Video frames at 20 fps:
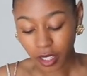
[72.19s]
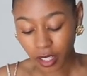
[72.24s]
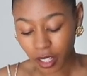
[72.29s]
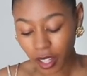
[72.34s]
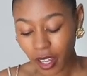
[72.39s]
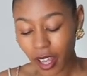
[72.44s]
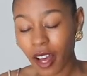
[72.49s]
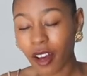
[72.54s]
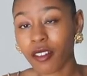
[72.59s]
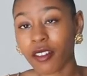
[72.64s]

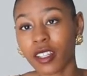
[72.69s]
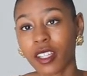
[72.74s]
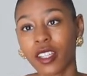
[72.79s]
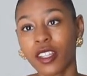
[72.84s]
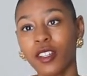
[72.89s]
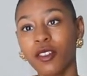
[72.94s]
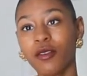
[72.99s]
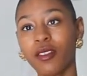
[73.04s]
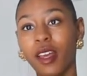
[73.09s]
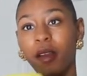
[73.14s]
Look how
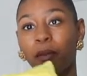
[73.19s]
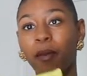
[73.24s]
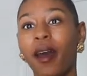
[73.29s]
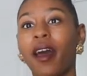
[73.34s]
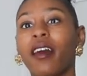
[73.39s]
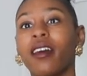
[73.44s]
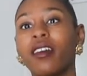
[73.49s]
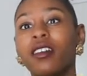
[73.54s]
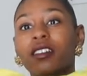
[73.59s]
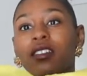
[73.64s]
cute they
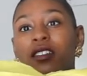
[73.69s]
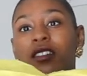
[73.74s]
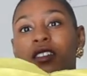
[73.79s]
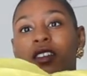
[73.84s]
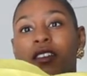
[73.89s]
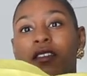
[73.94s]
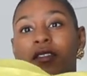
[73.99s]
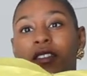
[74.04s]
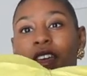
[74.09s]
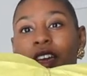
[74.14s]
package stuff.